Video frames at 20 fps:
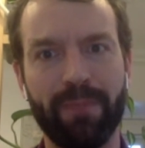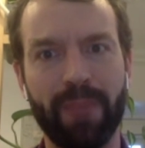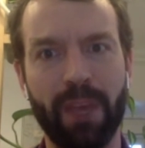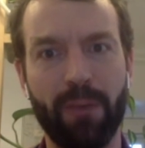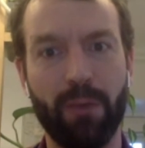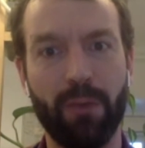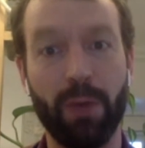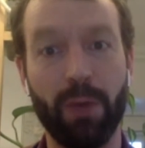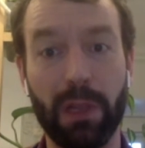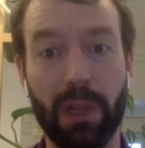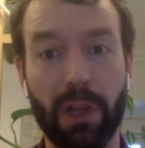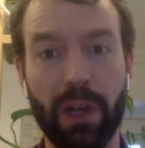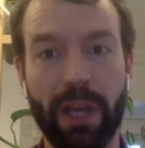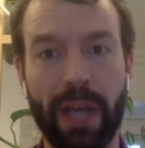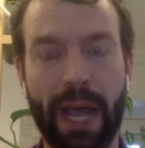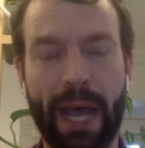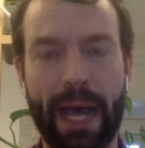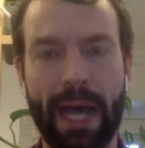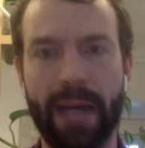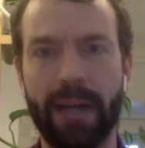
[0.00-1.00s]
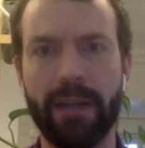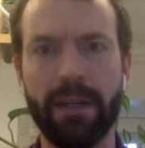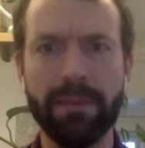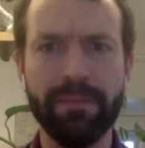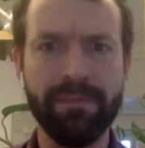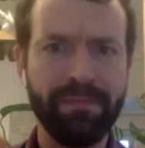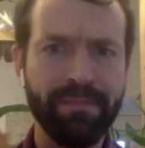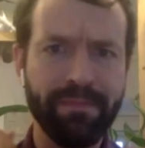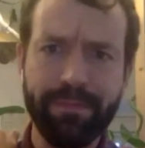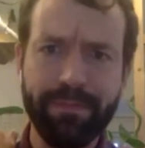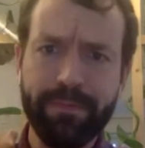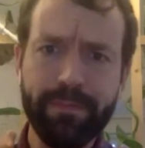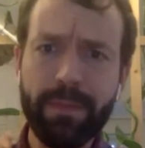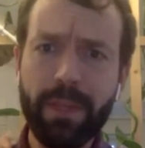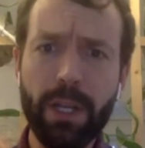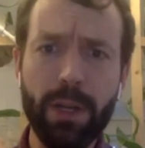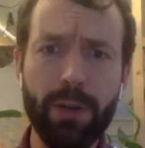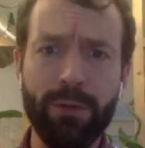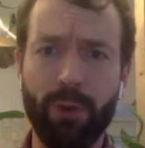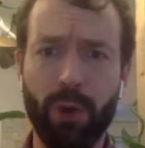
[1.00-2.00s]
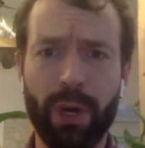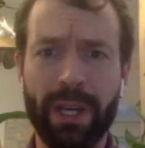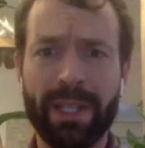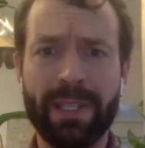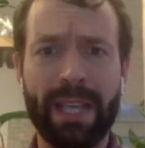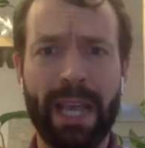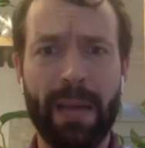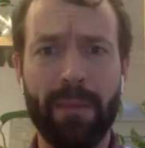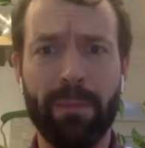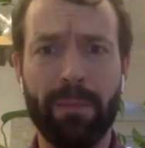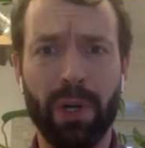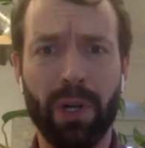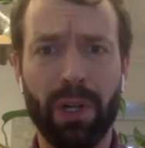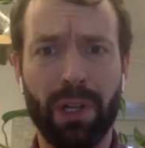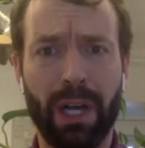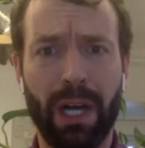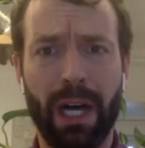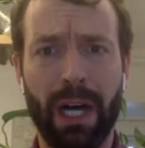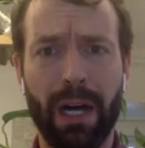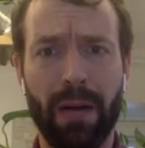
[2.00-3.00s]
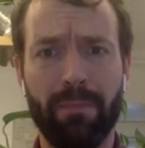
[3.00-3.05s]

If we look at, for example,